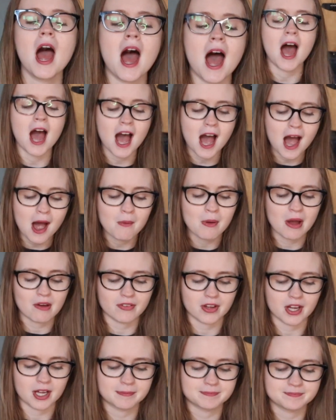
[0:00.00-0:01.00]

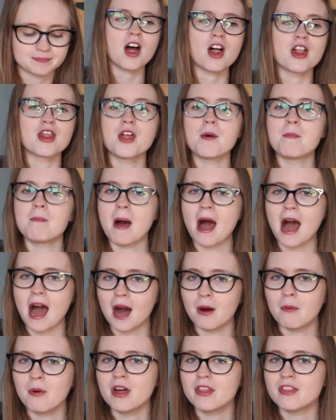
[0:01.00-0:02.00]
However, the
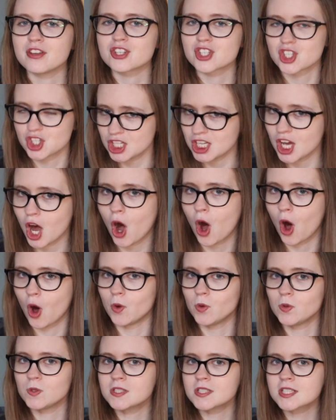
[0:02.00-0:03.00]
power that she
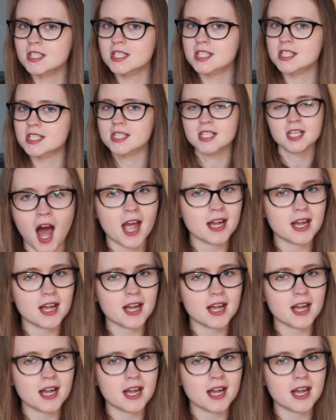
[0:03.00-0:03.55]
holds,